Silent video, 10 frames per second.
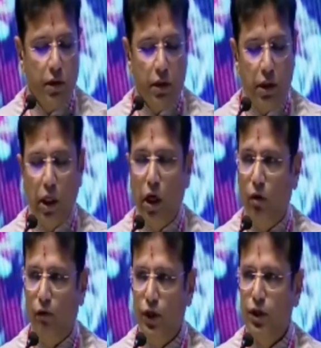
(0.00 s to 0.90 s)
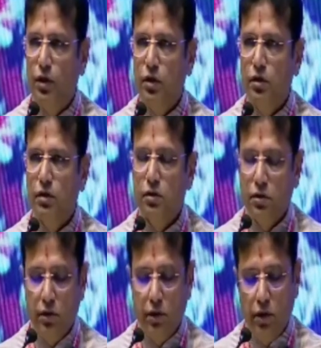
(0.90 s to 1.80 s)
Our vision
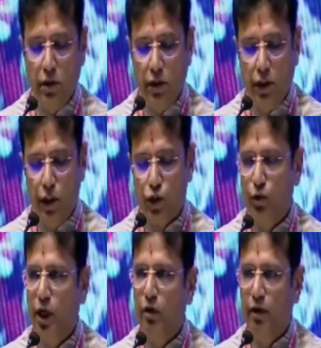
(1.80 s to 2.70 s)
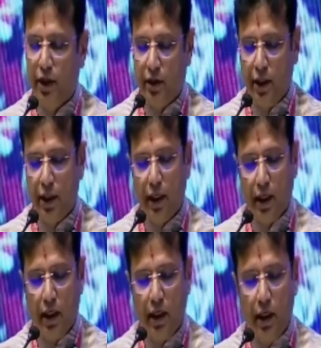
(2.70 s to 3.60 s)
is to elevate
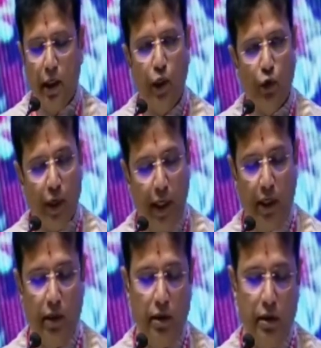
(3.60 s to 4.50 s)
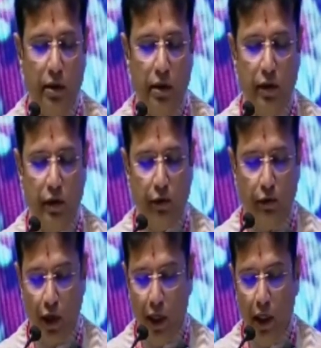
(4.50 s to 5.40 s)
Telangana into a $1
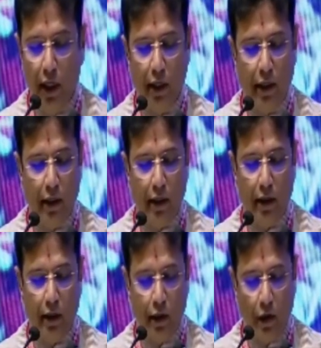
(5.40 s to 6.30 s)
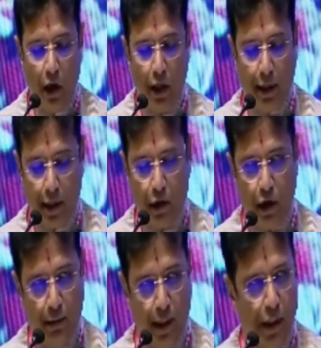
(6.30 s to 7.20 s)
trillion
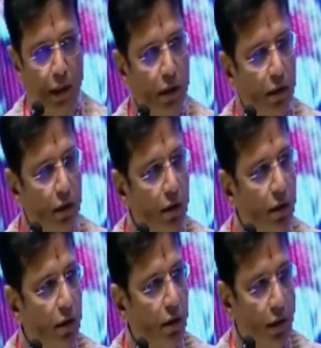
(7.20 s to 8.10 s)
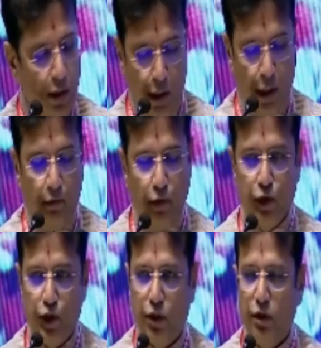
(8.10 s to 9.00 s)
economy in the near
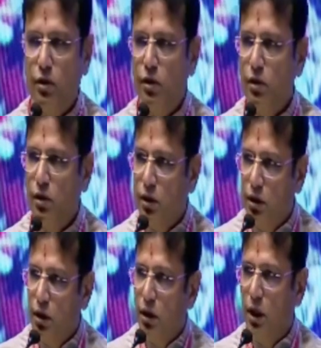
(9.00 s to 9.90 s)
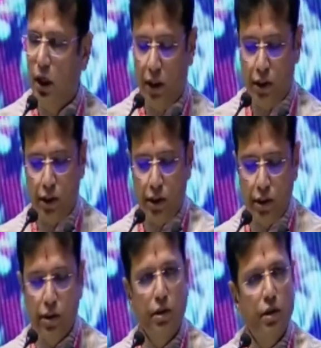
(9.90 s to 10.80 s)
future, as
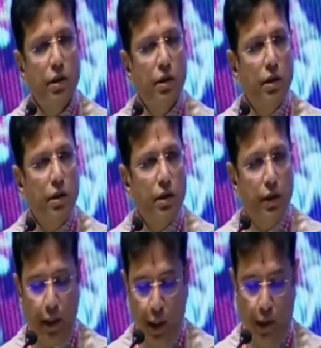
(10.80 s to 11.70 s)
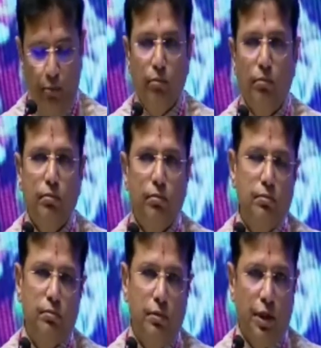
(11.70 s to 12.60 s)
the dream
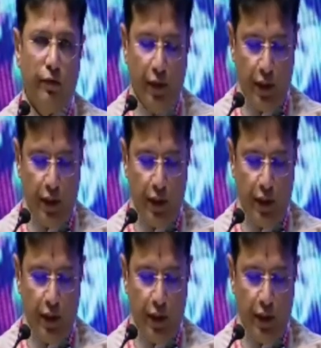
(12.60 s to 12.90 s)
and the vision